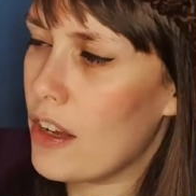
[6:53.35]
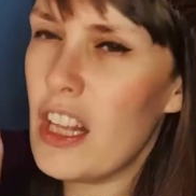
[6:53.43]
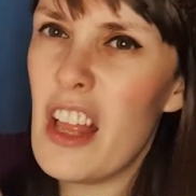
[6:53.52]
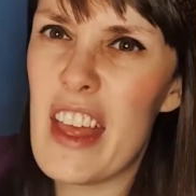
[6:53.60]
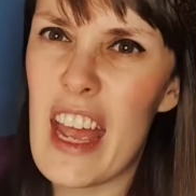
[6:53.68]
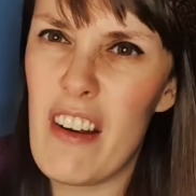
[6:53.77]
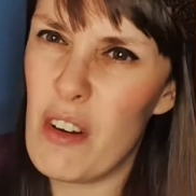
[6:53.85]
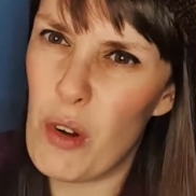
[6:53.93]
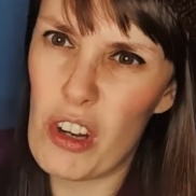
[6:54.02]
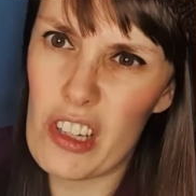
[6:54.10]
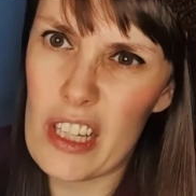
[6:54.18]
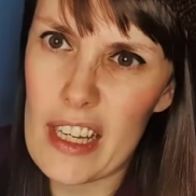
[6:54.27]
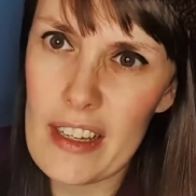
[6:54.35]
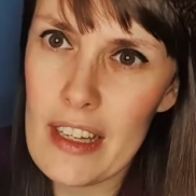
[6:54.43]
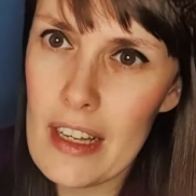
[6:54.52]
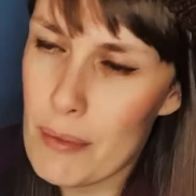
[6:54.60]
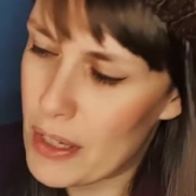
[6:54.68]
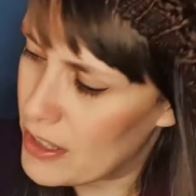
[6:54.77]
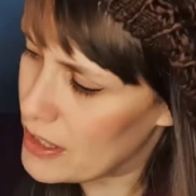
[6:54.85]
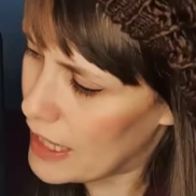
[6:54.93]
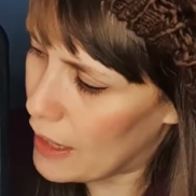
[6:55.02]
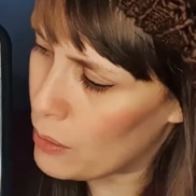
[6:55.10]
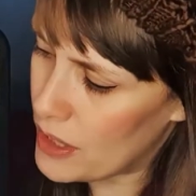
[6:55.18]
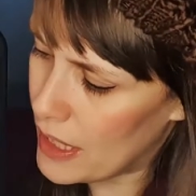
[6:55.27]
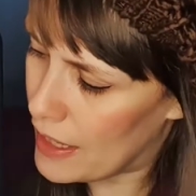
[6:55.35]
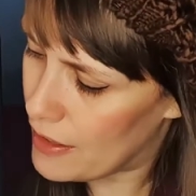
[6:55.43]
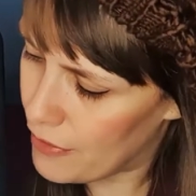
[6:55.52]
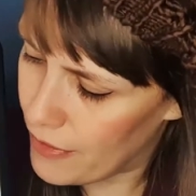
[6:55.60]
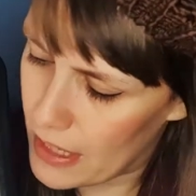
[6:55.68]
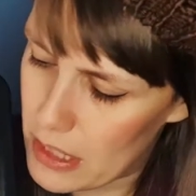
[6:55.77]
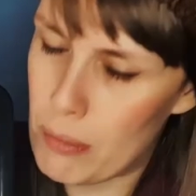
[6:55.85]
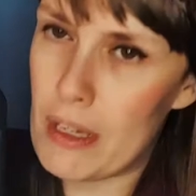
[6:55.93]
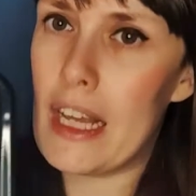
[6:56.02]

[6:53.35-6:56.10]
Colour the hair in one colour because it's outside the face, but